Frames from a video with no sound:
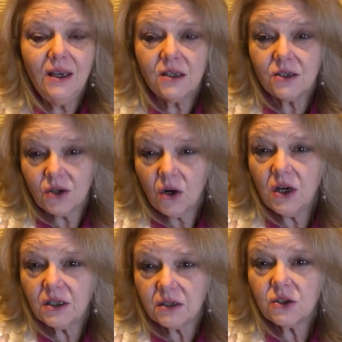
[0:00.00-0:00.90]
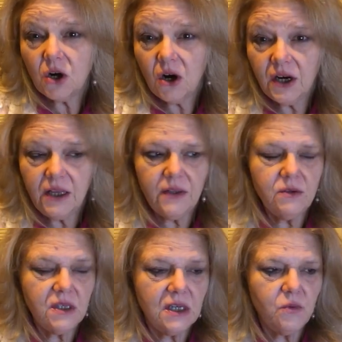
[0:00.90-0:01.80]
start targeting
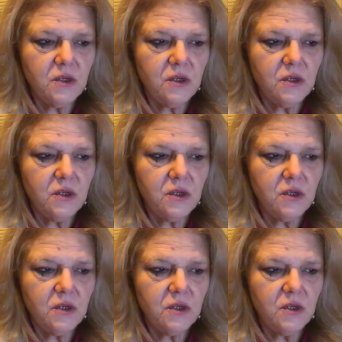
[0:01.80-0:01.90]
those things.